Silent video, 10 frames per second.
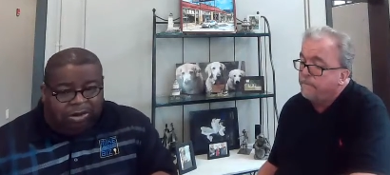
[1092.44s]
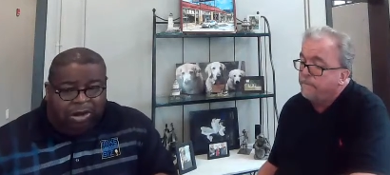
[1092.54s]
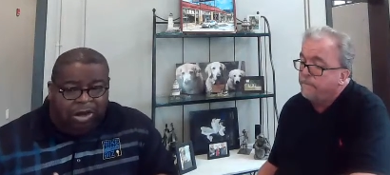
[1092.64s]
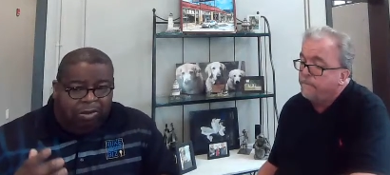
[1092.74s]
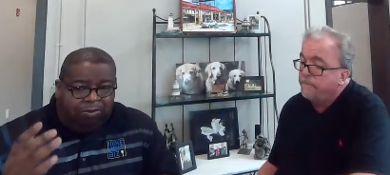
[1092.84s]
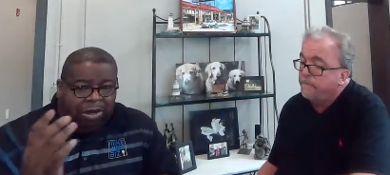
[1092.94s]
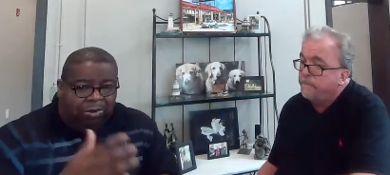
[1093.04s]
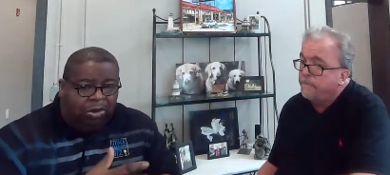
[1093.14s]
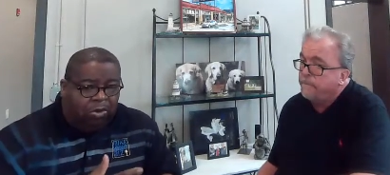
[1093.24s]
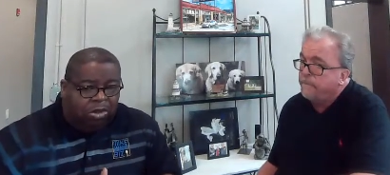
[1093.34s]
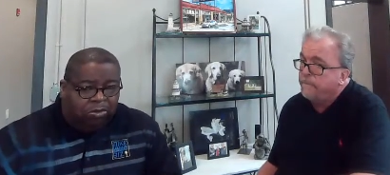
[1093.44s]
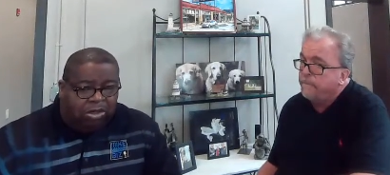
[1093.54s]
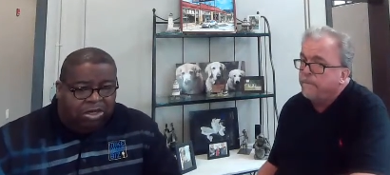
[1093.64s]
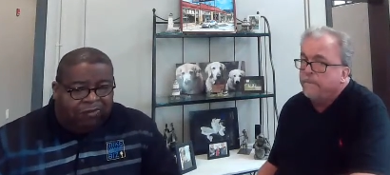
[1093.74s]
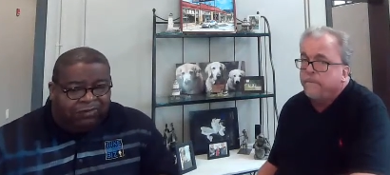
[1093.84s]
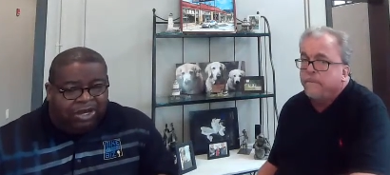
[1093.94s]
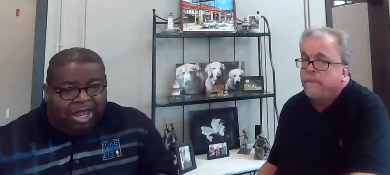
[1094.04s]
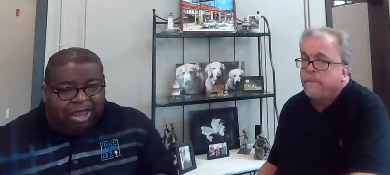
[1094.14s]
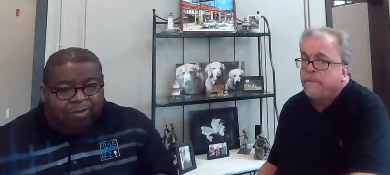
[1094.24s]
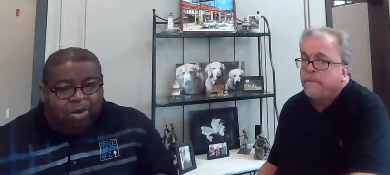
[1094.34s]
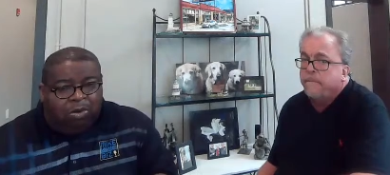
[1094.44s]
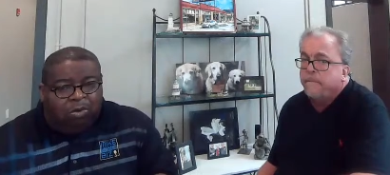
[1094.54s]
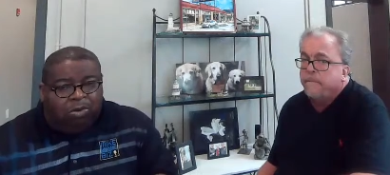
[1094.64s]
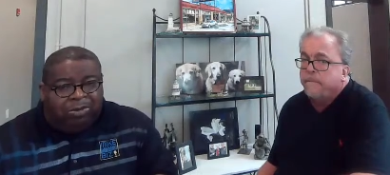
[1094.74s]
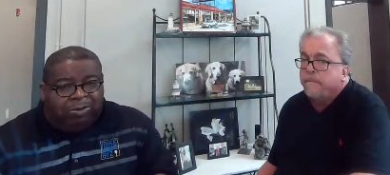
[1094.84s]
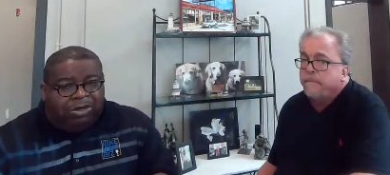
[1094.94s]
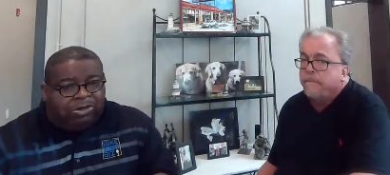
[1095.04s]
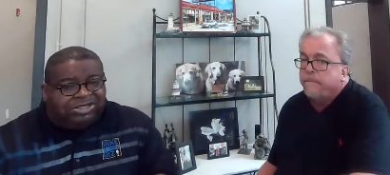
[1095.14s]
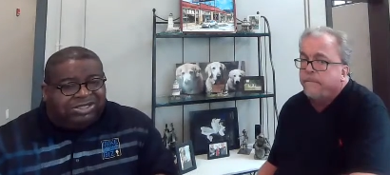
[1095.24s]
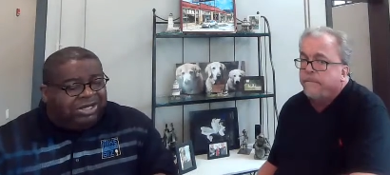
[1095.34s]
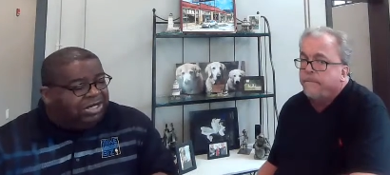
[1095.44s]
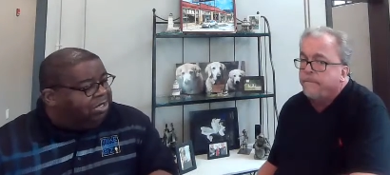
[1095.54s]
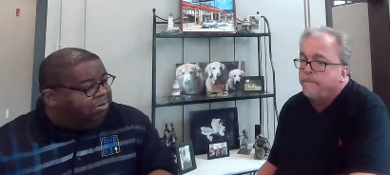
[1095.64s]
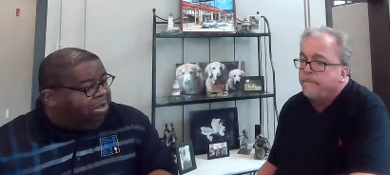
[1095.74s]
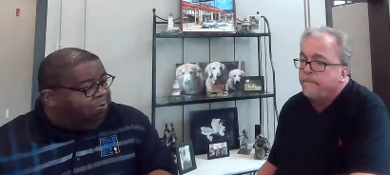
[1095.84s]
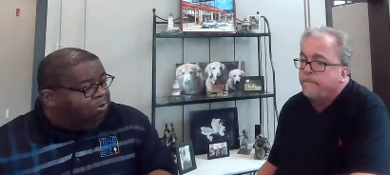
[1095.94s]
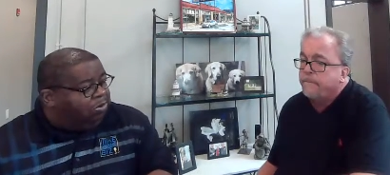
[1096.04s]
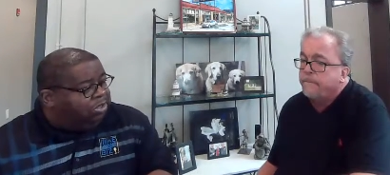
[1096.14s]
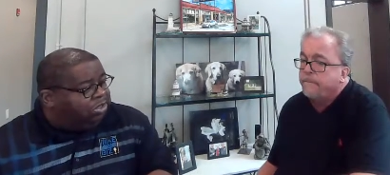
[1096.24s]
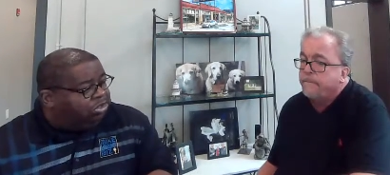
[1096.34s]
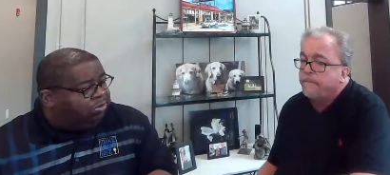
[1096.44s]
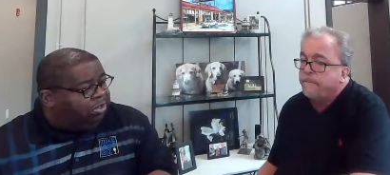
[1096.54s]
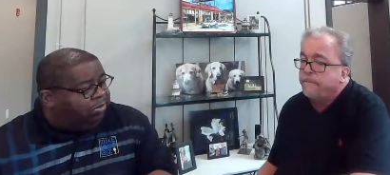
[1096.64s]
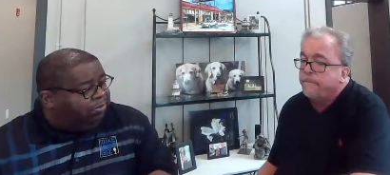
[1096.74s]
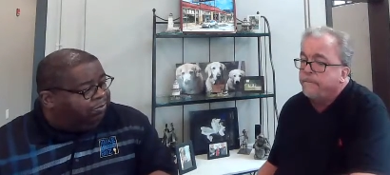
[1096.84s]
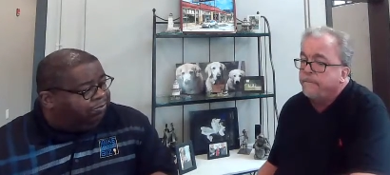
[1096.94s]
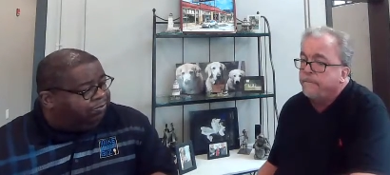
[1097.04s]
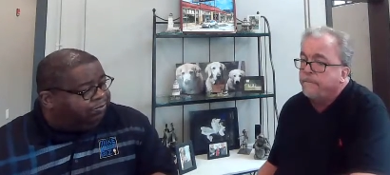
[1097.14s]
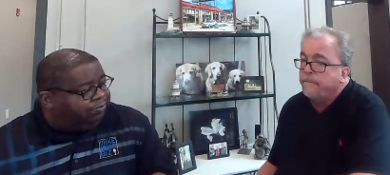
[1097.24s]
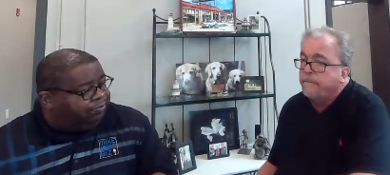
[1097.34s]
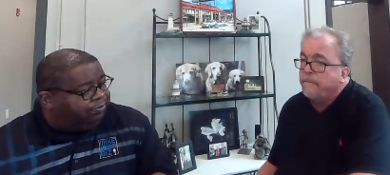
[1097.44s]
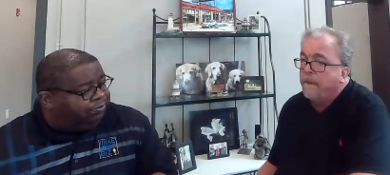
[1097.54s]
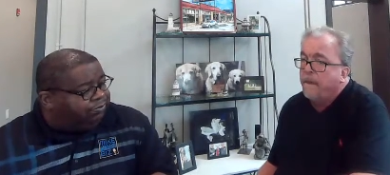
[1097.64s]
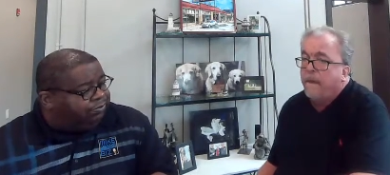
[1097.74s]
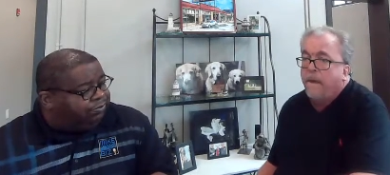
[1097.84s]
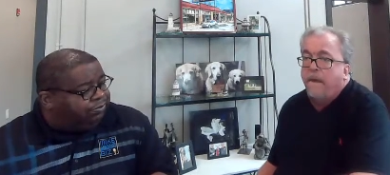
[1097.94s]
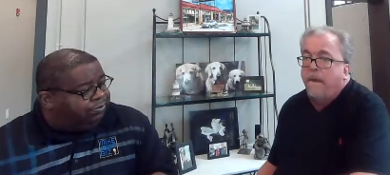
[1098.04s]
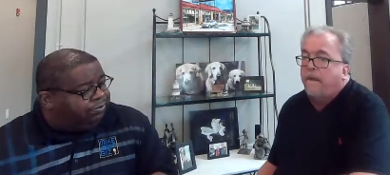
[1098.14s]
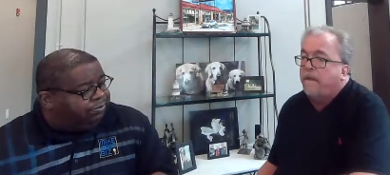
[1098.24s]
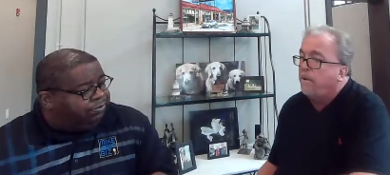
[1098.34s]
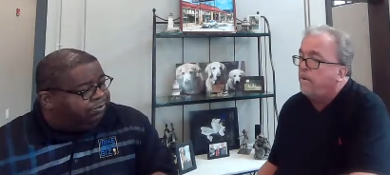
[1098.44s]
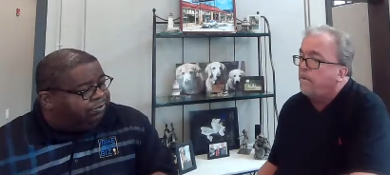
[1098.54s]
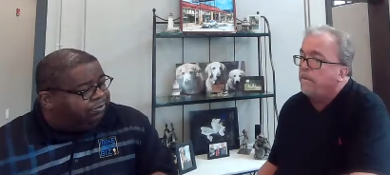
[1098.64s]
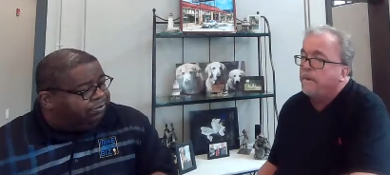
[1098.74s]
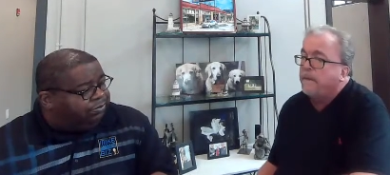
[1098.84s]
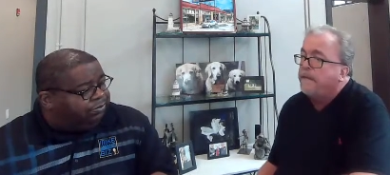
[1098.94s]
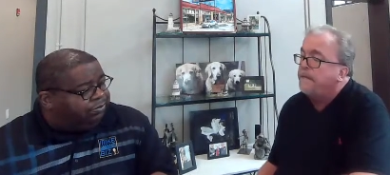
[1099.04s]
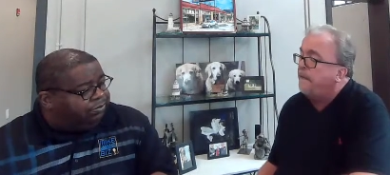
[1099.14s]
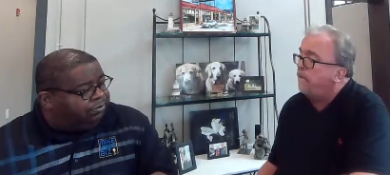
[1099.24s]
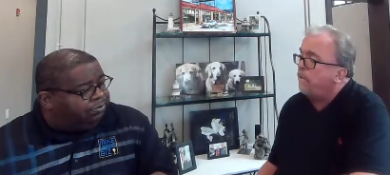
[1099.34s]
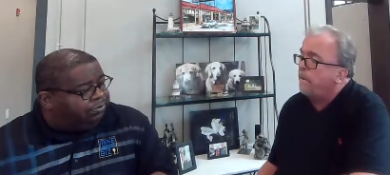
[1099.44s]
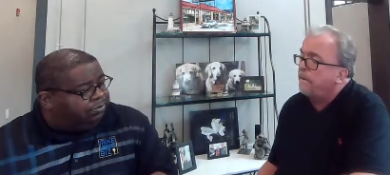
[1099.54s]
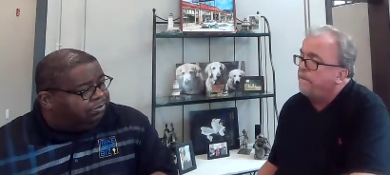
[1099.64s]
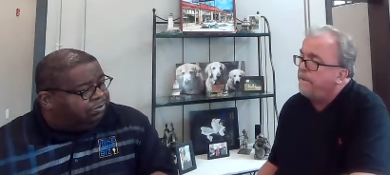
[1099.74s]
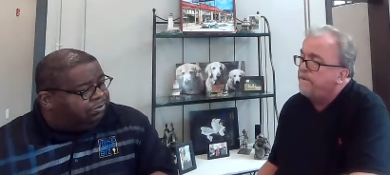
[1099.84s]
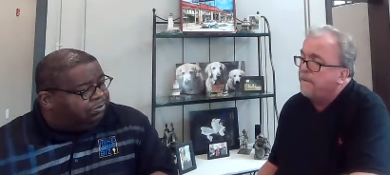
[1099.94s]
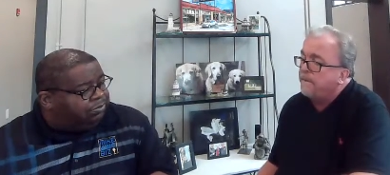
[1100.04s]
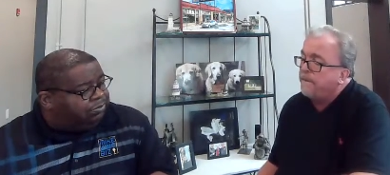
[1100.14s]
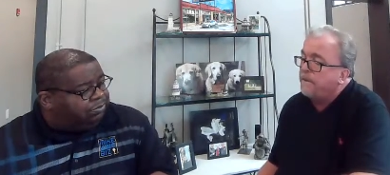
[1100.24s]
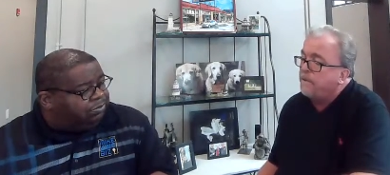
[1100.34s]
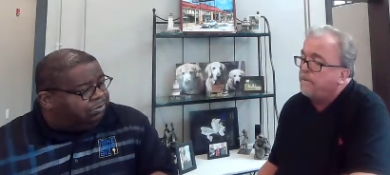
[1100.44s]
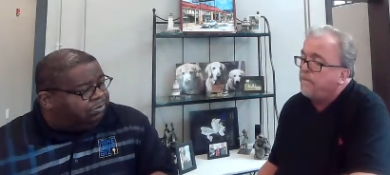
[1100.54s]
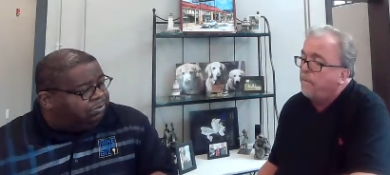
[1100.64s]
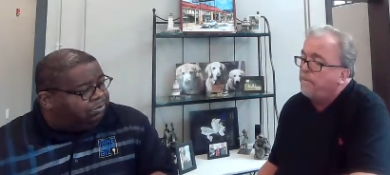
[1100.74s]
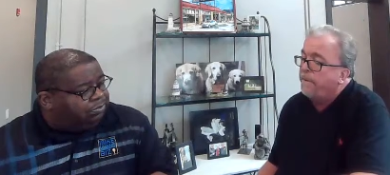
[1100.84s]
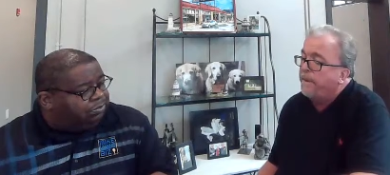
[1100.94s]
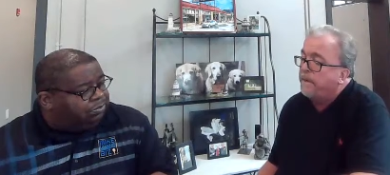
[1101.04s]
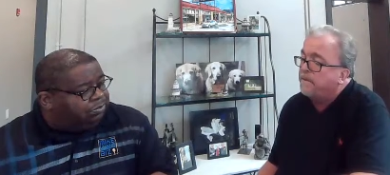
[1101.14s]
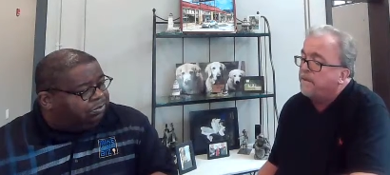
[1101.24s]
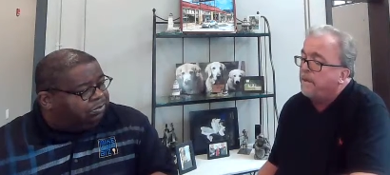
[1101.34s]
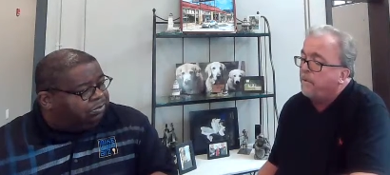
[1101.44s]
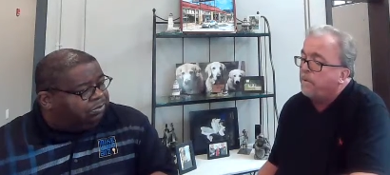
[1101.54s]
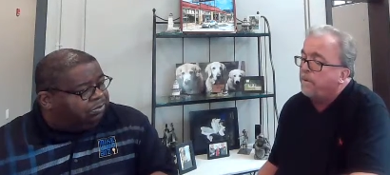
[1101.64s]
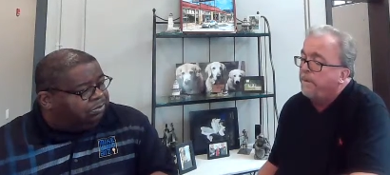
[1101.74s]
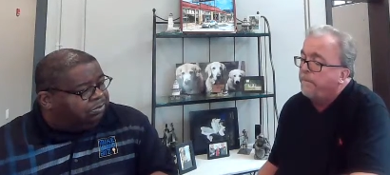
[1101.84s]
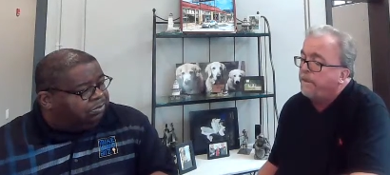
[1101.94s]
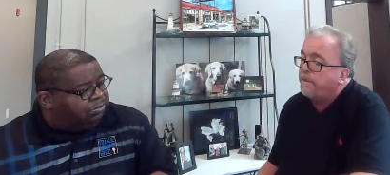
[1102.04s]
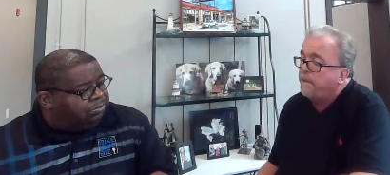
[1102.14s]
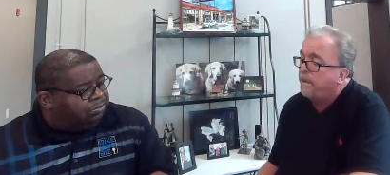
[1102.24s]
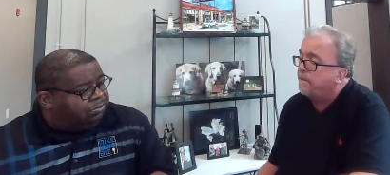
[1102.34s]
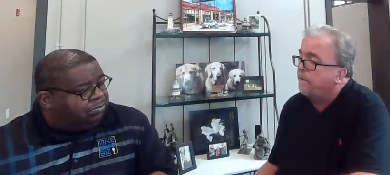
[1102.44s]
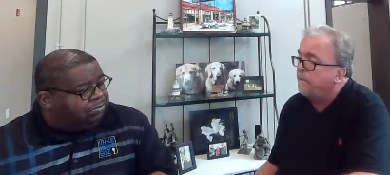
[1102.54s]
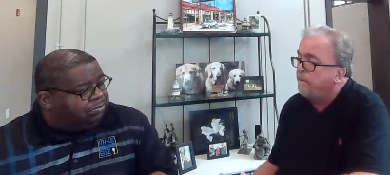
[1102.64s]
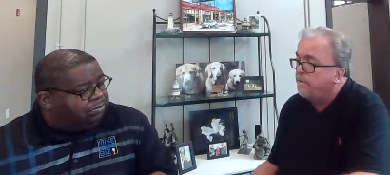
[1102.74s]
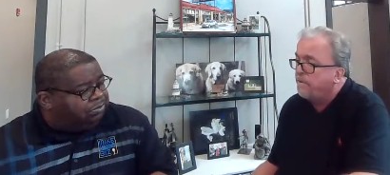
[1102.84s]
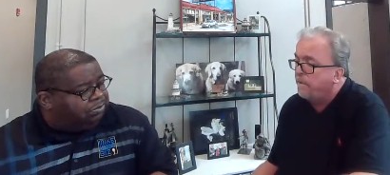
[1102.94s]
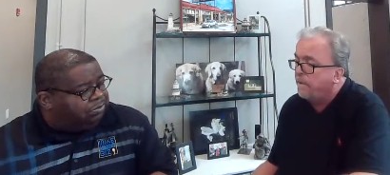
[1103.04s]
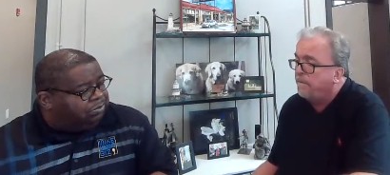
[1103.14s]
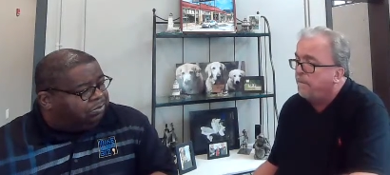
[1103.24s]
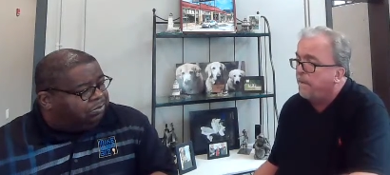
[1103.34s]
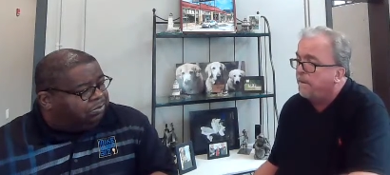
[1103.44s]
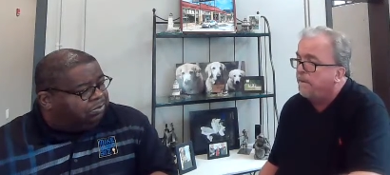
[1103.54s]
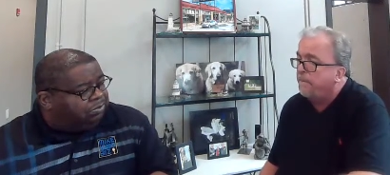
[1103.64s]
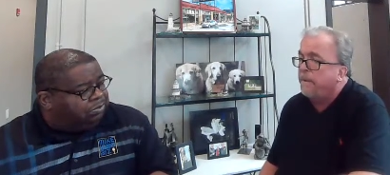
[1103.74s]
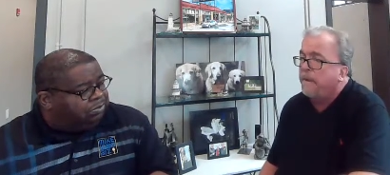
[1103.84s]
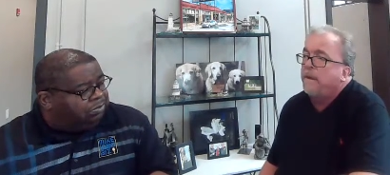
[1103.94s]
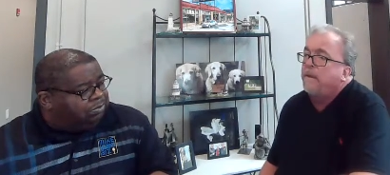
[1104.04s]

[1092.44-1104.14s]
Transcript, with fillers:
Speaker 1: there? Maybe they're going through a tough time, or maybe they're just thinking about pulling the trigger.
Speaker 2: You know, get a network. The best thing I've got going for me, Mike, is a network of people I talk to. You certainly among them.